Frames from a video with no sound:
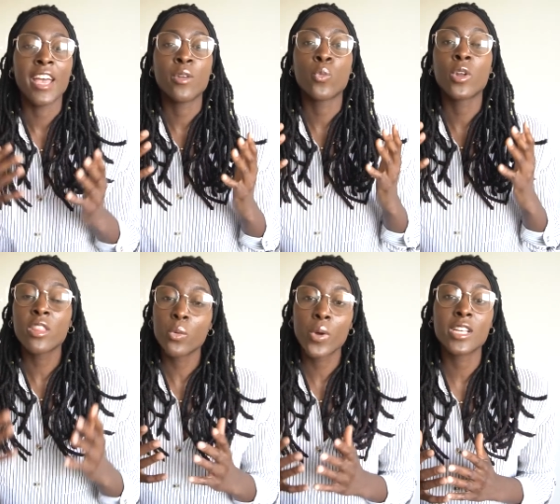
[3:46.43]
And one of
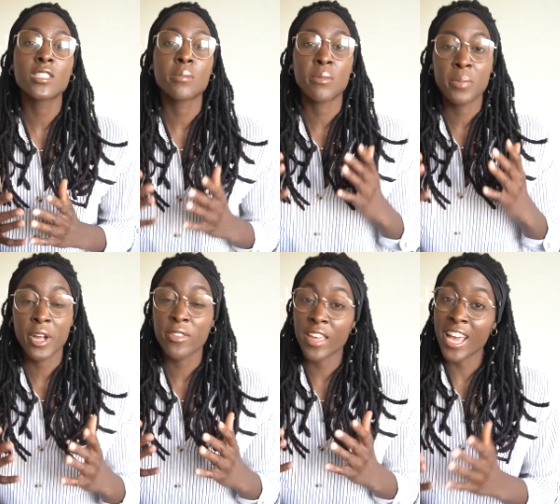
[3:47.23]
the ways to
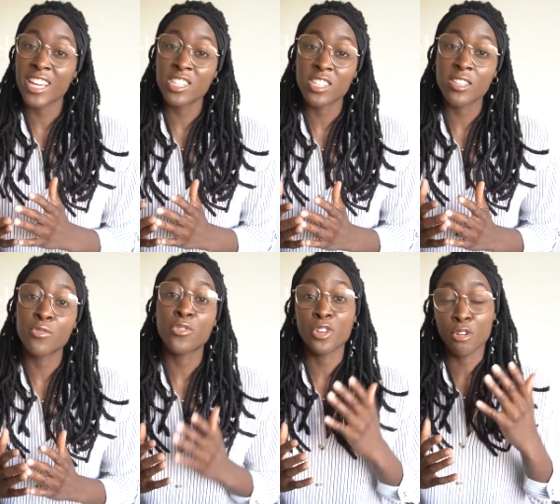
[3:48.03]
prepare the agent
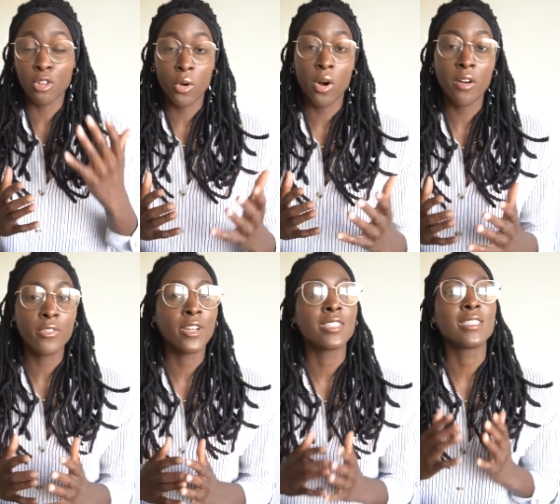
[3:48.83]
for your low
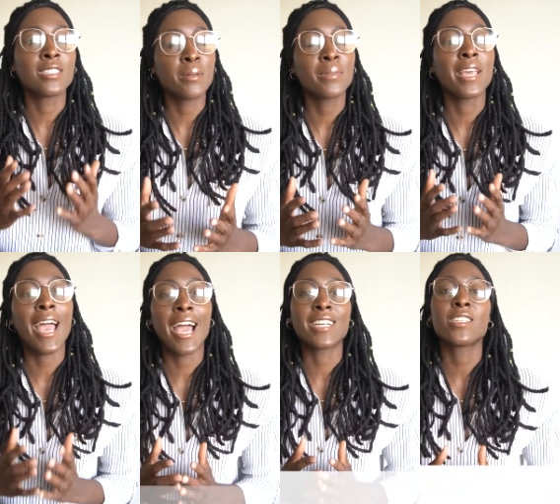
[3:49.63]
offer is to simply
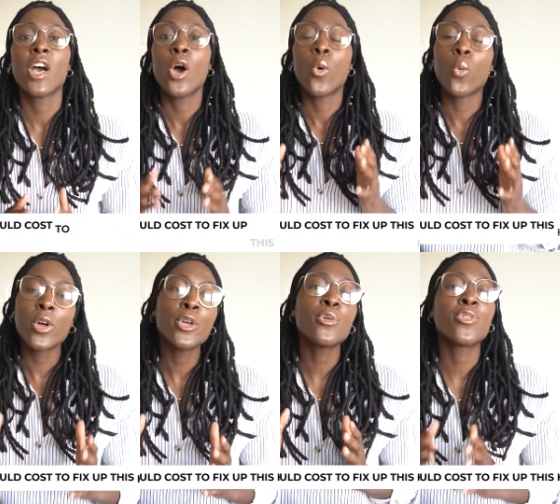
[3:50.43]
ask, what
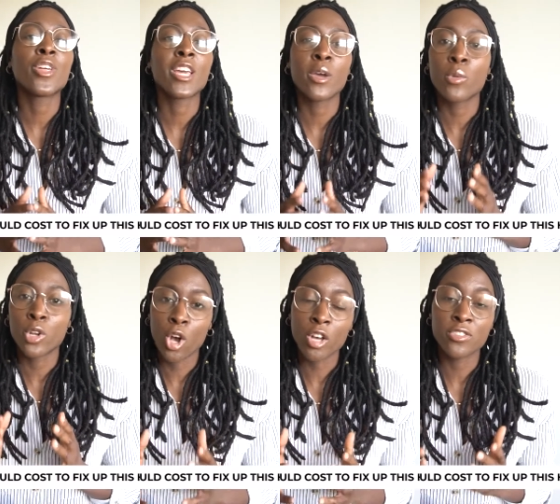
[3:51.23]
do you think it would
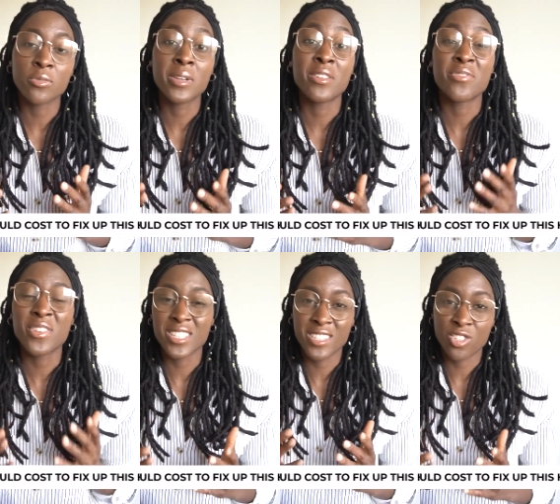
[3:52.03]
cost for me to
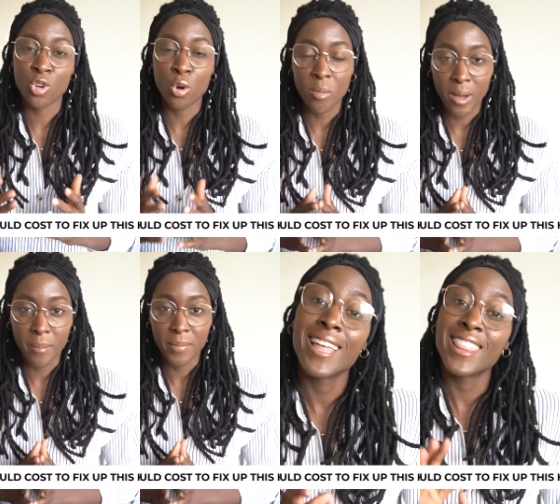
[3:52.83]
fix this home up?
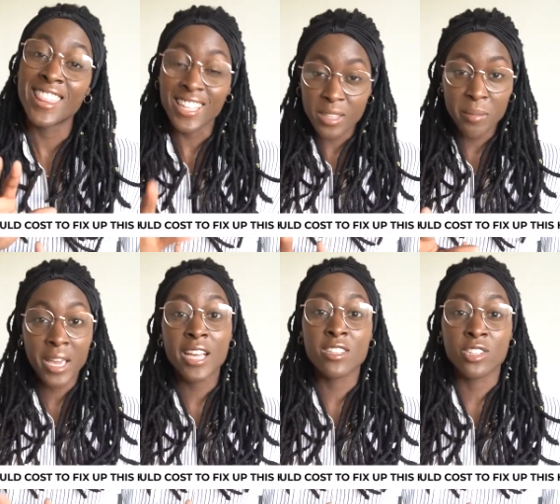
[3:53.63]
Let them
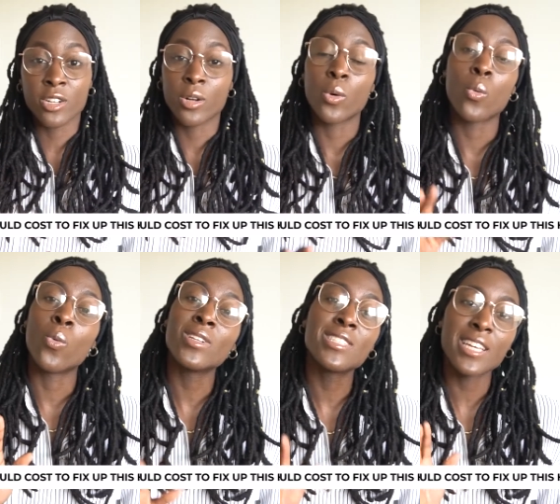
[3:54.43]
answer.
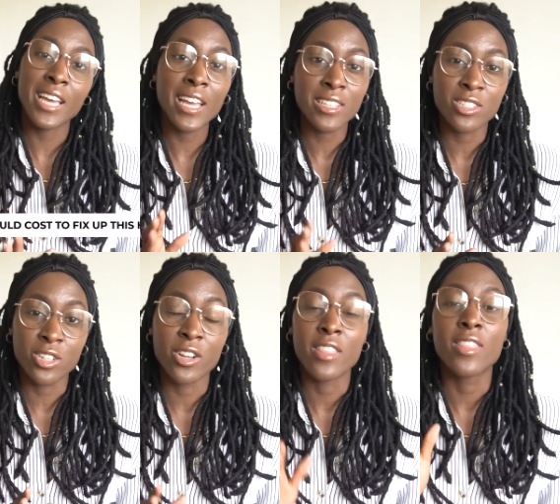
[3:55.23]
Once they
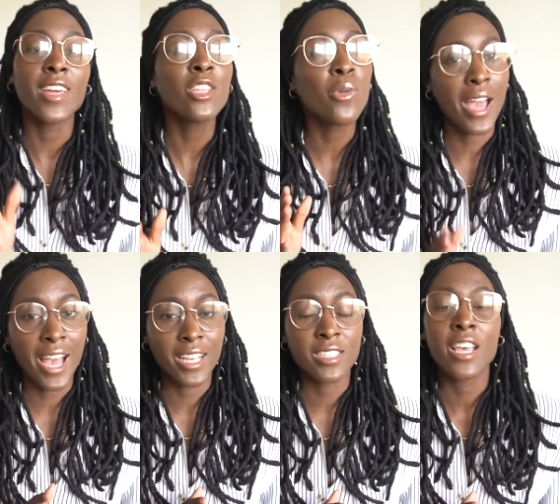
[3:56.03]
answer, then you
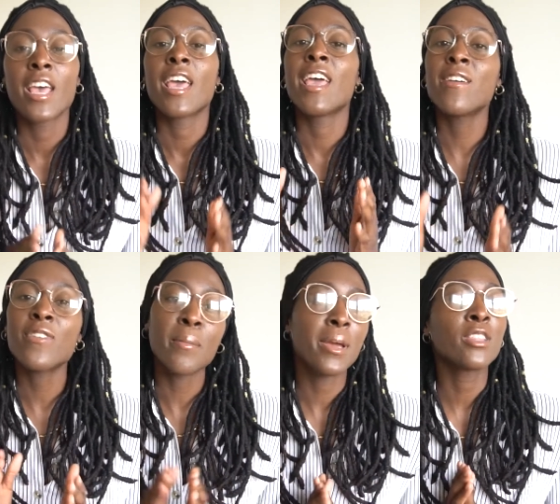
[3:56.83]
ask, if
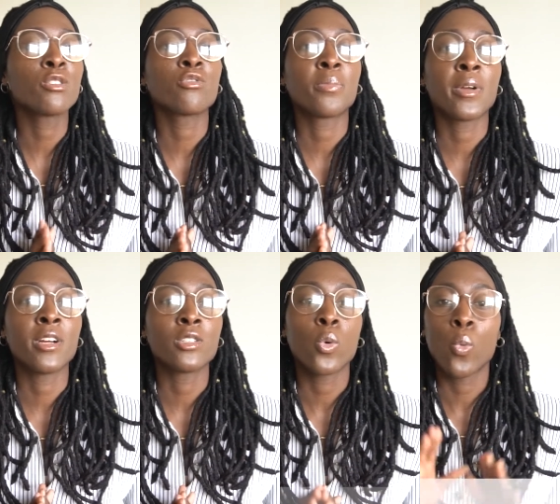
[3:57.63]
I make those
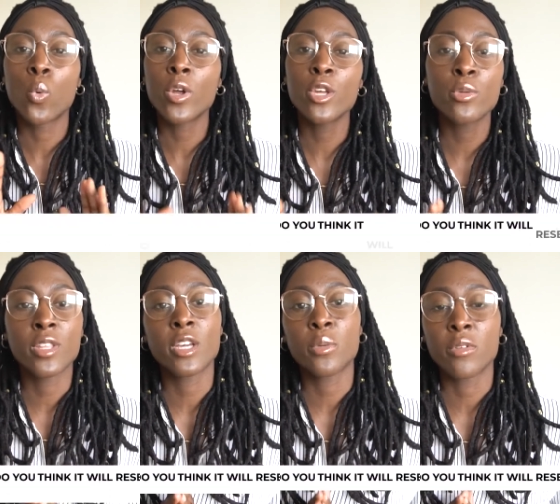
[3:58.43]
repairs, what do you
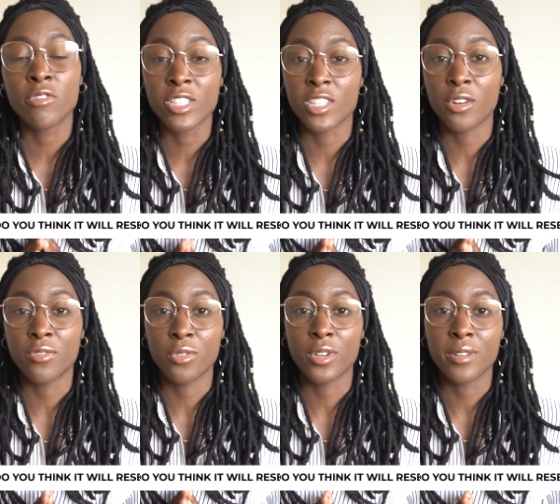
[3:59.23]
think it would resell
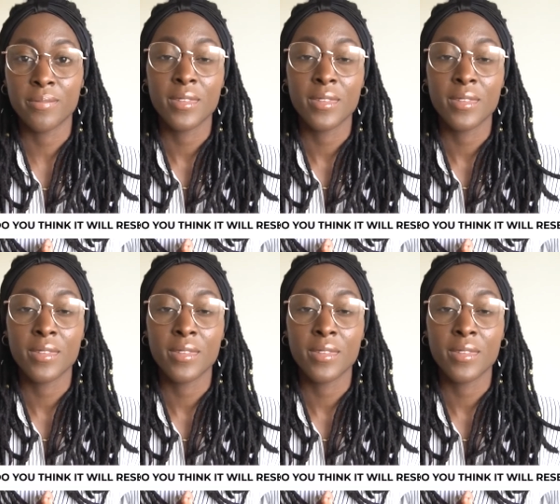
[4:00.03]
for?